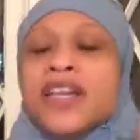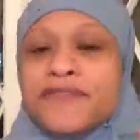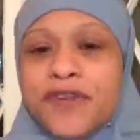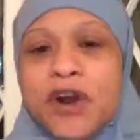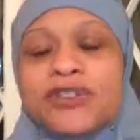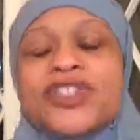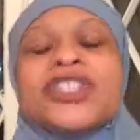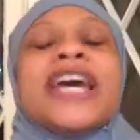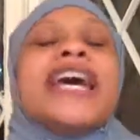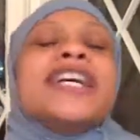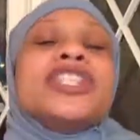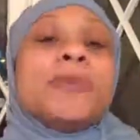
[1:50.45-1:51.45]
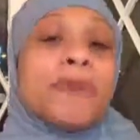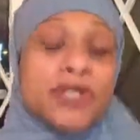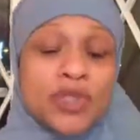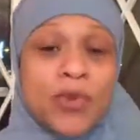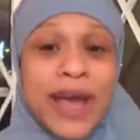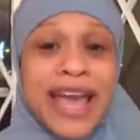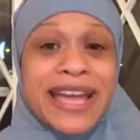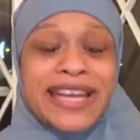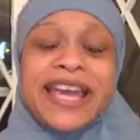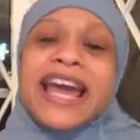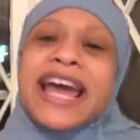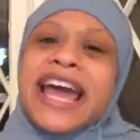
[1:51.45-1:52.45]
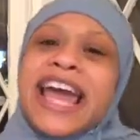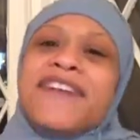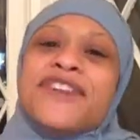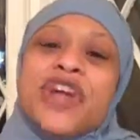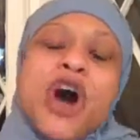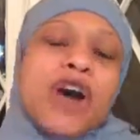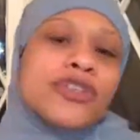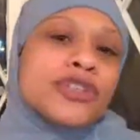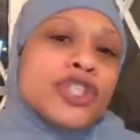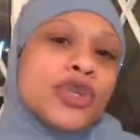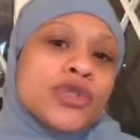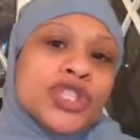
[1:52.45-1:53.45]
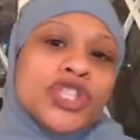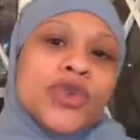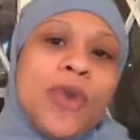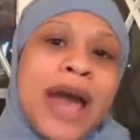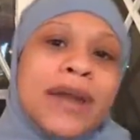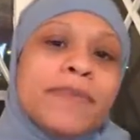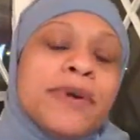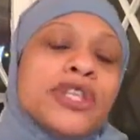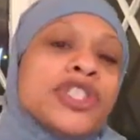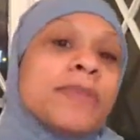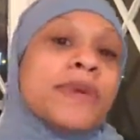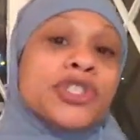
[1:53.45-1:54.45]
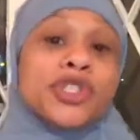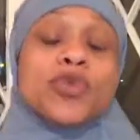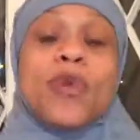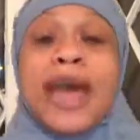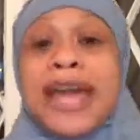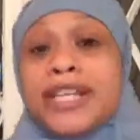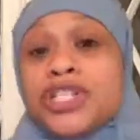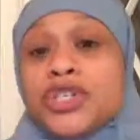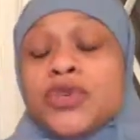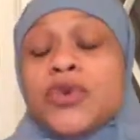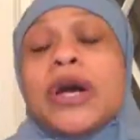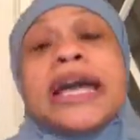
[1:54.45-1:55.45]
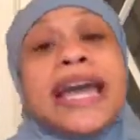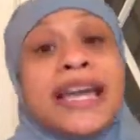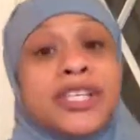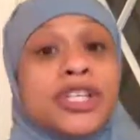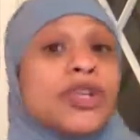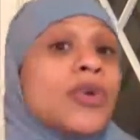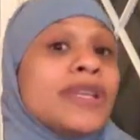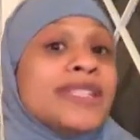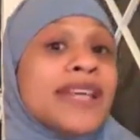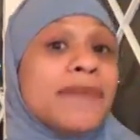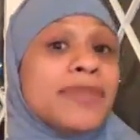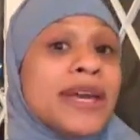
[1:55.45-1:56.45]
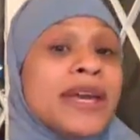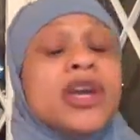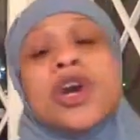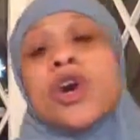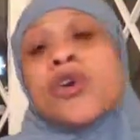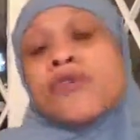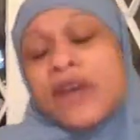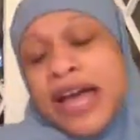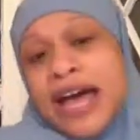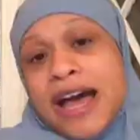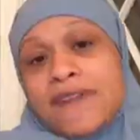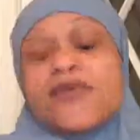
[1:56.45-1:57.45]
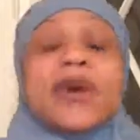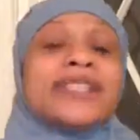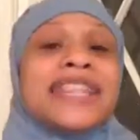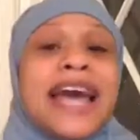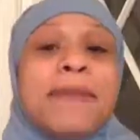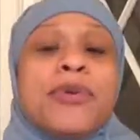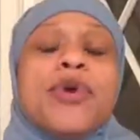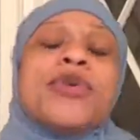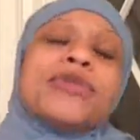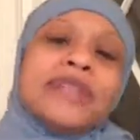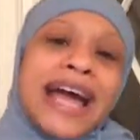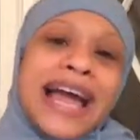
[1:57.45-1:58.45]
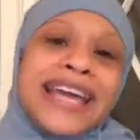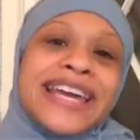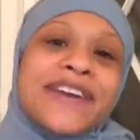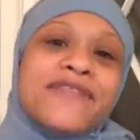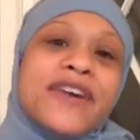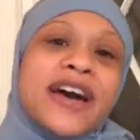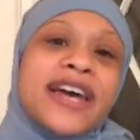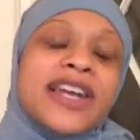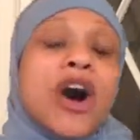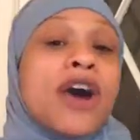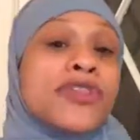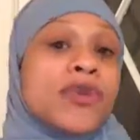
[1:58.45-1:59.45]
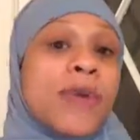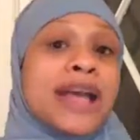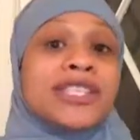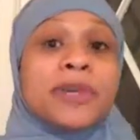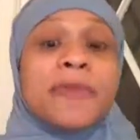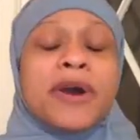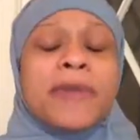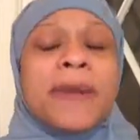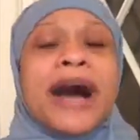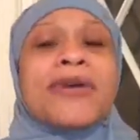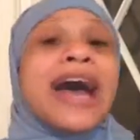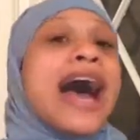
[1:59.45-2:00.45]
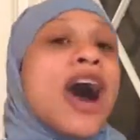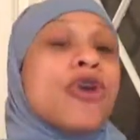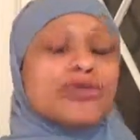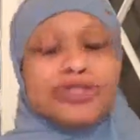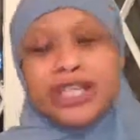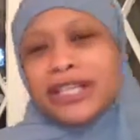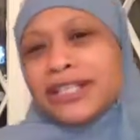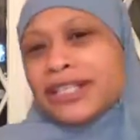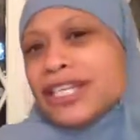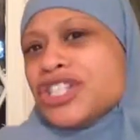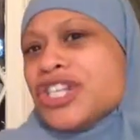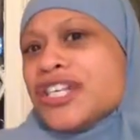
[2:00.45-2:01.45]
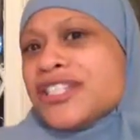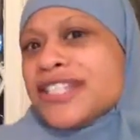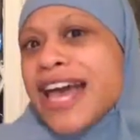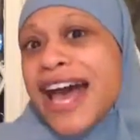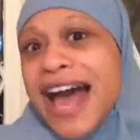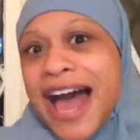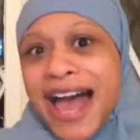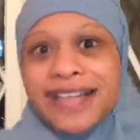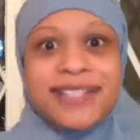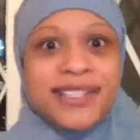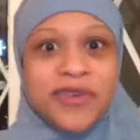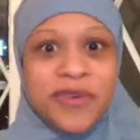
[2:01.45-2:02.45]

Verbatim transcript: First, to persuade. If an author chooses to write a book to persuade you into doing something, uh, for example, like if an author writes a book about how delicious ice